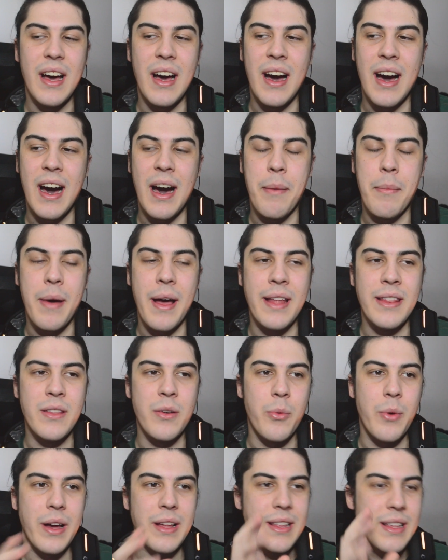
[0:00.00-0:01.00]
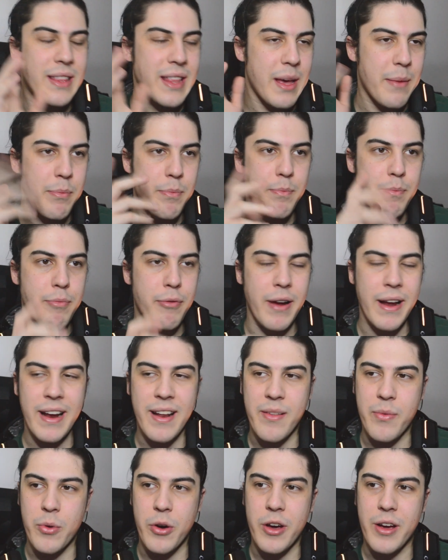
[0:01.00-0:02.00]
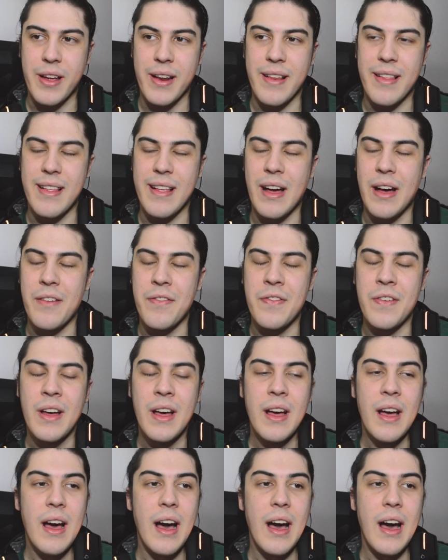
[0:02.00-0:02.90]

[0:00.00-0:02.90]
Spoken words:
and the way that their brains work and stuff.